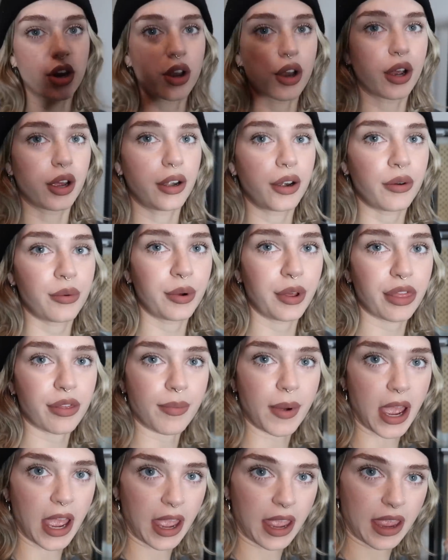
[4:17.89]
on with
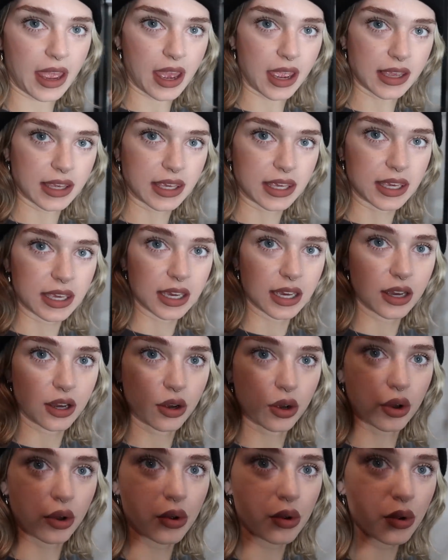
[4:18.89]
my
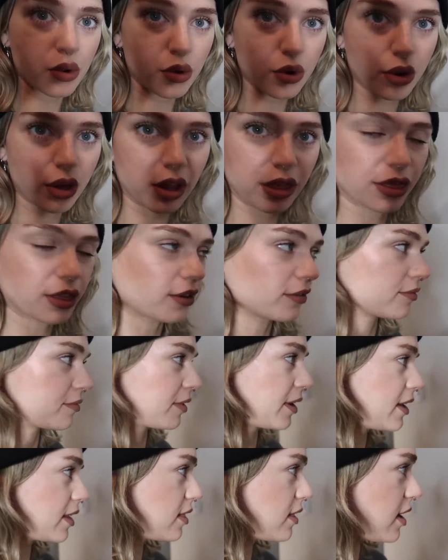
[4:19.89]
IKEA. Ooh, the
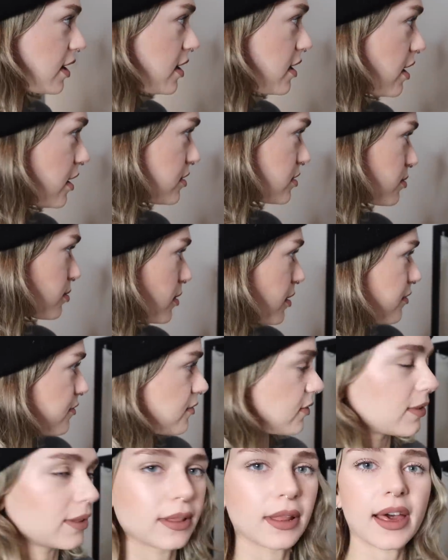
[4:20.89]
ring light is
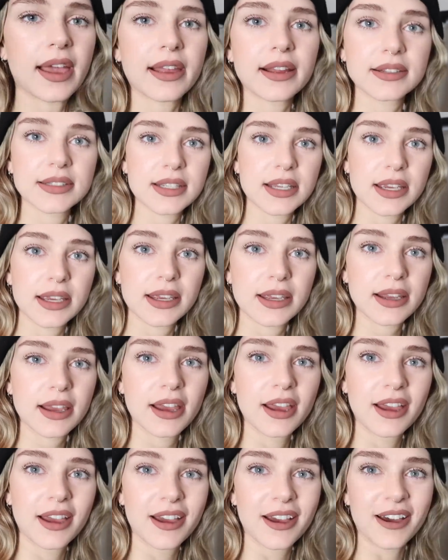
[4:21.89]
reflecting.
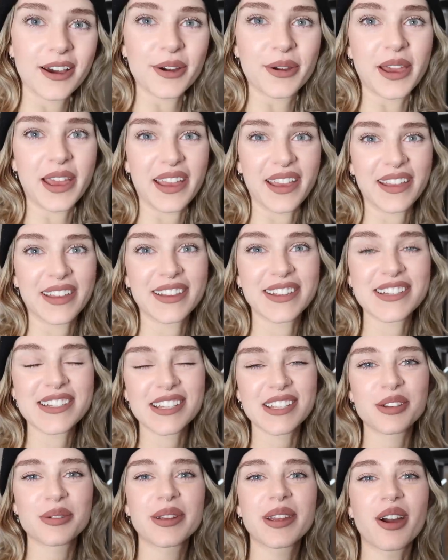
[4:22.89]
Okay,
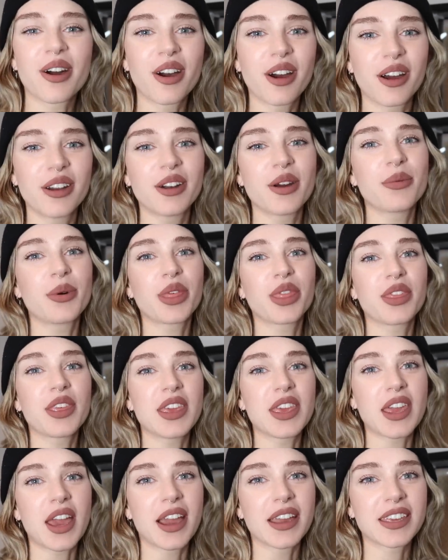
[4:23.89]
continuing on with
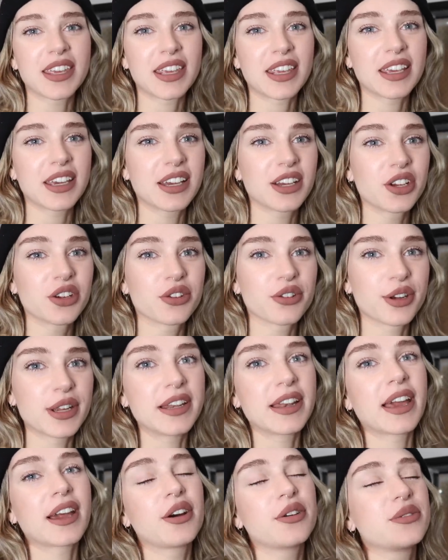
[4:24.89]
the IKEA
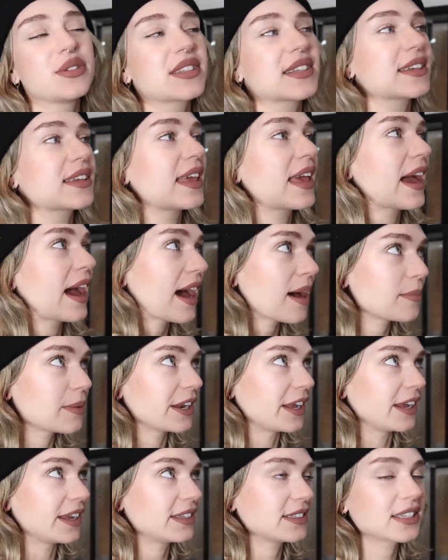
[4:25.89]
greenhouse
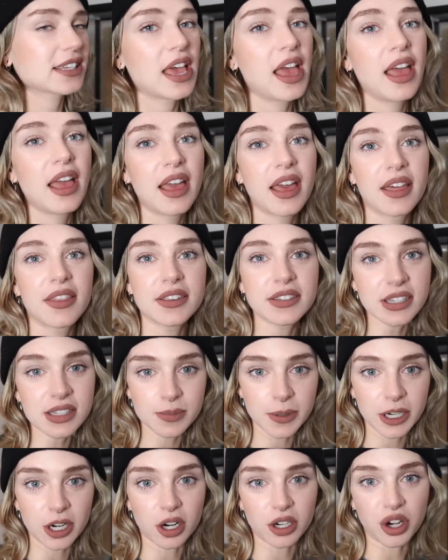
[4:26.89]
cabinet. This has
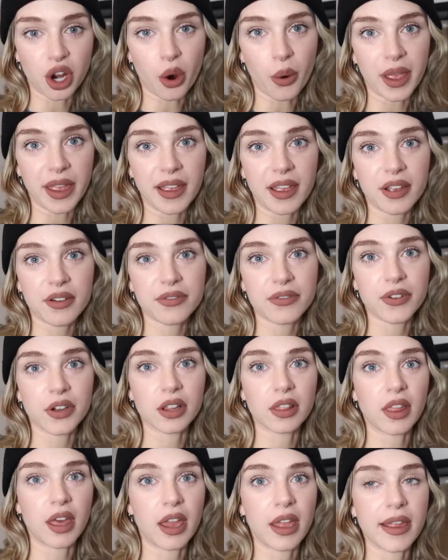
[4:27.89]
been ongoing
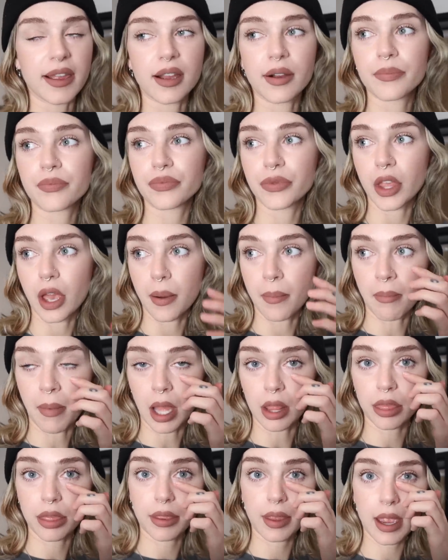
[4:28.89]
for like a
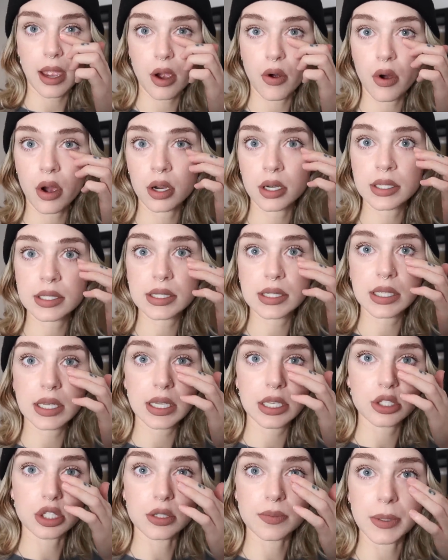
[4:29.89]
month now,
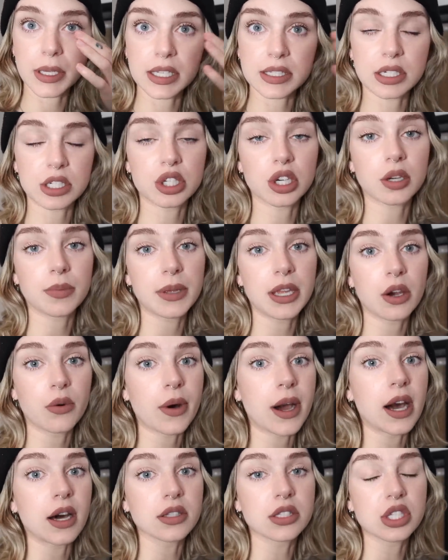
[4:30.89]
honestly, just because it took me a
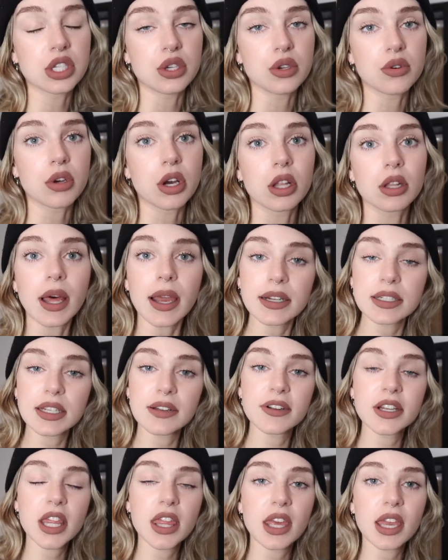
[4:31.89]
while to collect
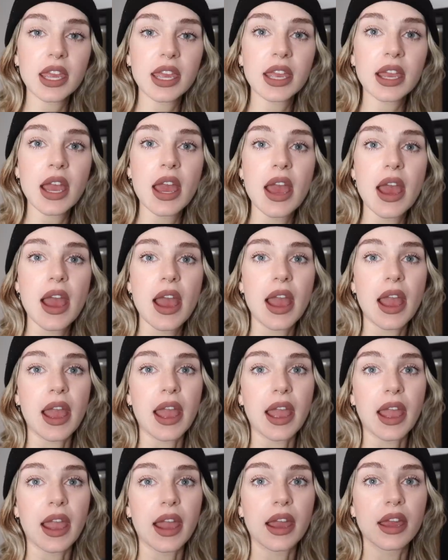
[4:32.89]
everything,
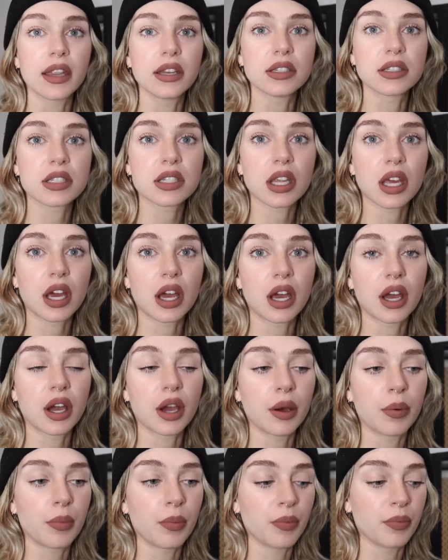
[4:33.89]
and
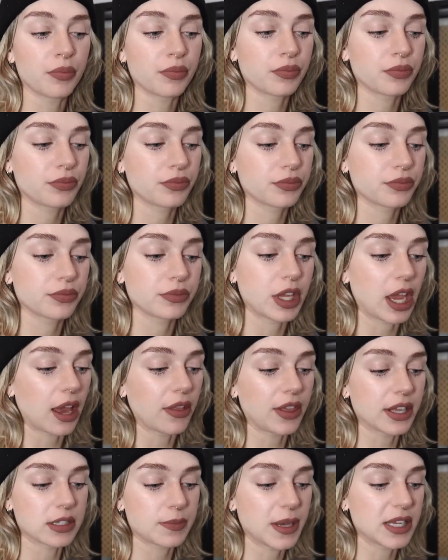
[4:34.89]
yeah,
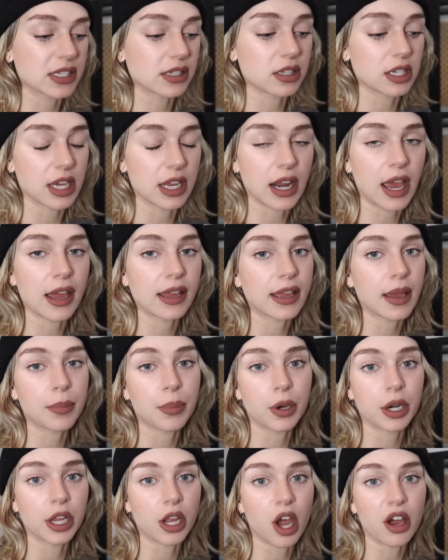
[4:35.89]
that's basically it. I kept
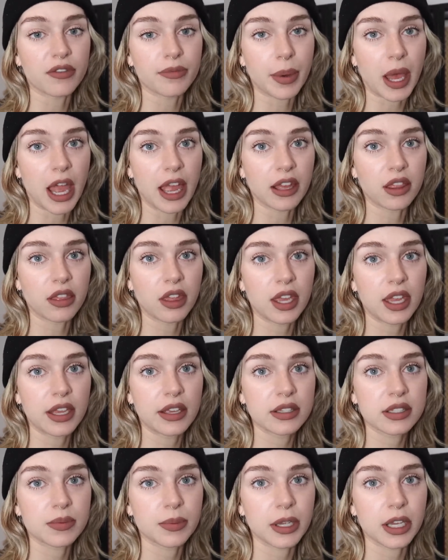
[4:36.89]
putting off buying
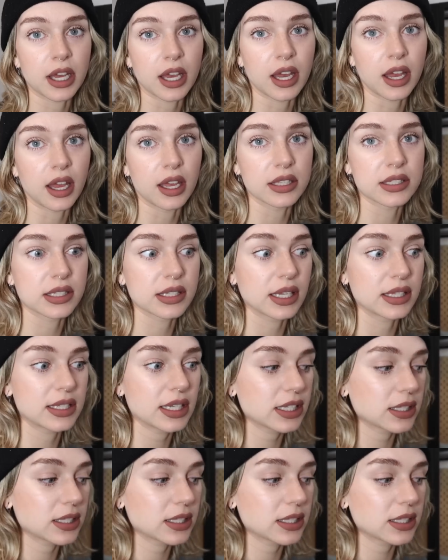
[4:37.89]
things because it's